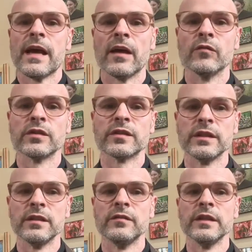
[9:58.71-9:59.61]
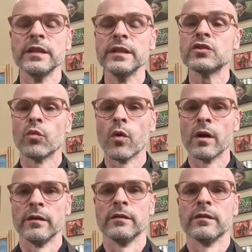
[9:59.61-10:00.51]
and received each
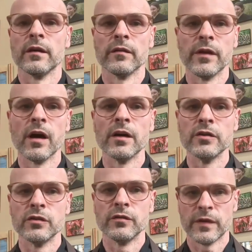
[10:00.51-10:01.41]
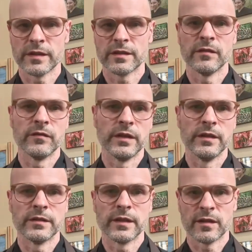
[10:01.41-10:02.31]
one of the 100
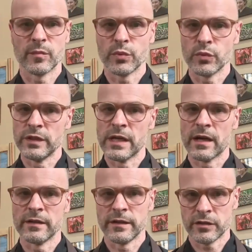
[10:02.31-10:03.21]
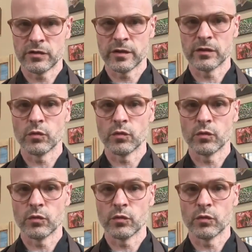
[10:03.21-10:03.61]
festivities that the Pudian district